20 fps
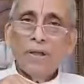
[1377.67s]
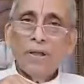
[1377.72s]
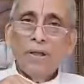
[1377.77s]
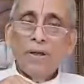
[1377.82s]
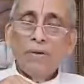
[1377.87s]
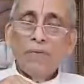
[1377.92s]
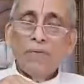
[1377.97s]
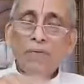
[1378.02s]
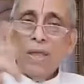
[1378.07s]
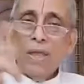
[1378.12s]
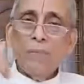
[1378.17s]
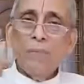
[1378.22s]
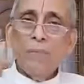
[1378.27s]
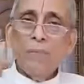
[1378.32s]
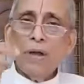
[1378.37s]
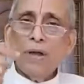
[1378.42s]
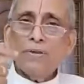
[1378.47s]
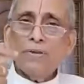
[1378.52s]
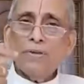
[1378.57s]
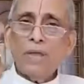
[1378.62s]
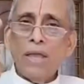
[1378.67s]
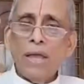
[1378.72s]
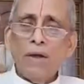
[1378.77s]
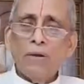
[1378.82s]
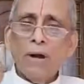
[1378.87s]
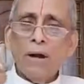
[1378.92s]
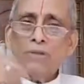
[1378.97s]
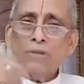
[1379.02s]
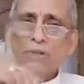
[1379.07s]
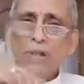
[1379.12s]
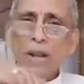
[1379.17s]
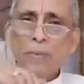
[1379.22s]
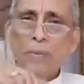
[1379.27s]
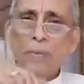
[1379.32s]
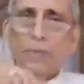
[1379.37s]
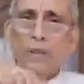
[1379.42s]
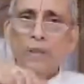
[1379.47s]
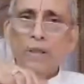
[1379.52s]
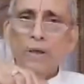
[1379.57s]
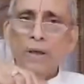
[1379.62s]
Why? Because I have not
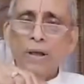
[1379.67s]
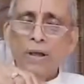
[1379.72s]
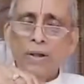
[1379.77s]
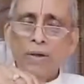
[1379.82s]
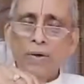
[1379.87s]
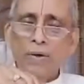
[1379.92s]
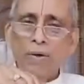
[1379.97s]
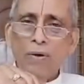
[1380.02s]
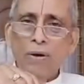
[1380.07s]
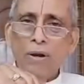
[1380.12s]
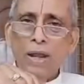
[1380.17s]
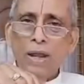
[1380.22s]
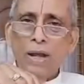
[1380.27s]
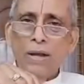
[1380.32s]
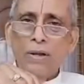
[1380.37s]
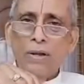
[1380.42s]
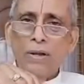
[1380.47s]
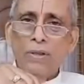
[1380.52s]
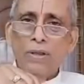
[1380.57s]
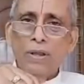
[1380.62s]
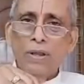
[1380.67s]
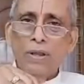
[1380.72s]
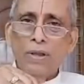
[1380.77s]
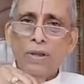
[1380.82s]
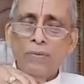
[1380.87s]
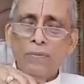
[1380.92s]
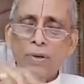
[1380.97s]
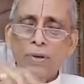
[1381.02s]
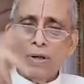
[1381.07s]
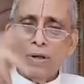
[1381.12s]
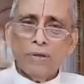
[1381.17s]
slept the whole night because